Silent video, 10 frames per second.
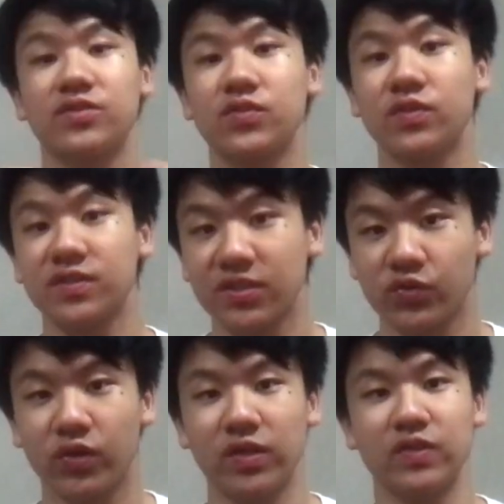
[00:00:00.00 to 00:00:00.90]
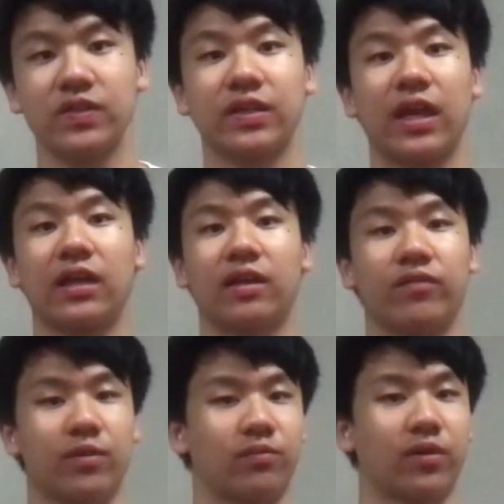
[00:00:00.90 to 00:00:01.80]
As soon as I started using the GAN
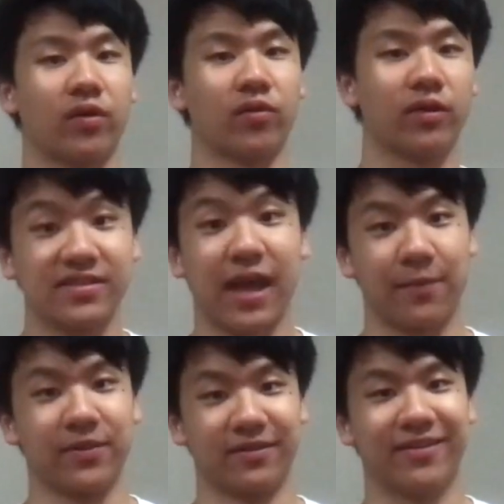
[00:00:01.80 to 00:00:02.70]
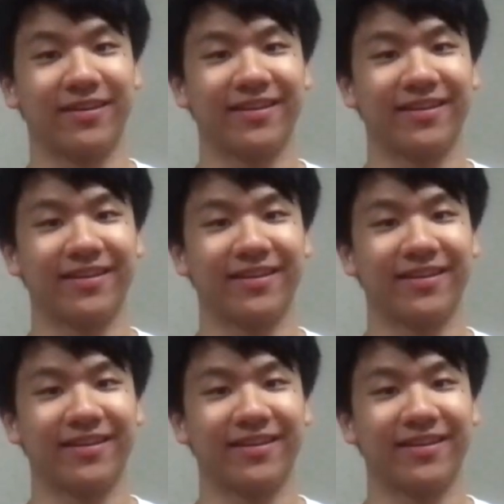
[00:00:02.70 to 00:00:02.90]
11M Pro, this happened.